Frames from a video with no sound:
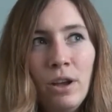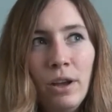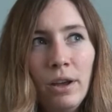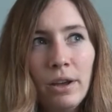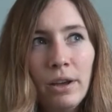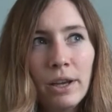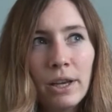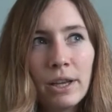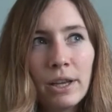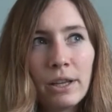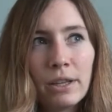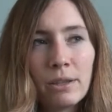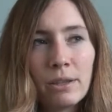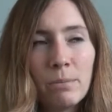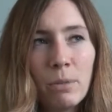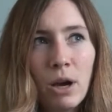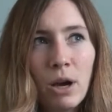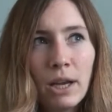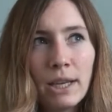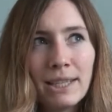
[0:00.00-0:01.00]
the
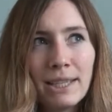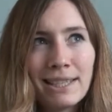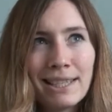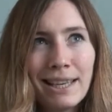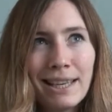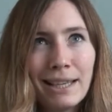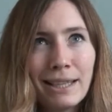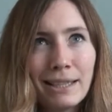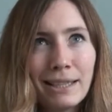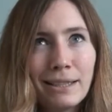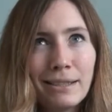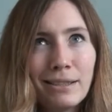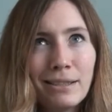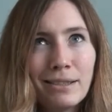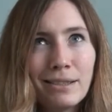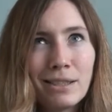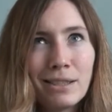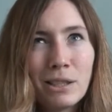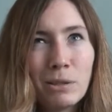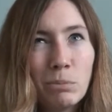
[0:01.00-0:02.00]
mines
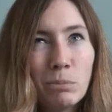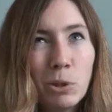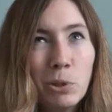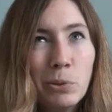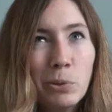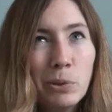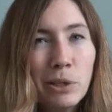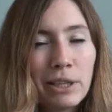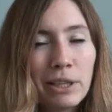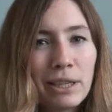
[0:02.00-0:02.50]
and the moon.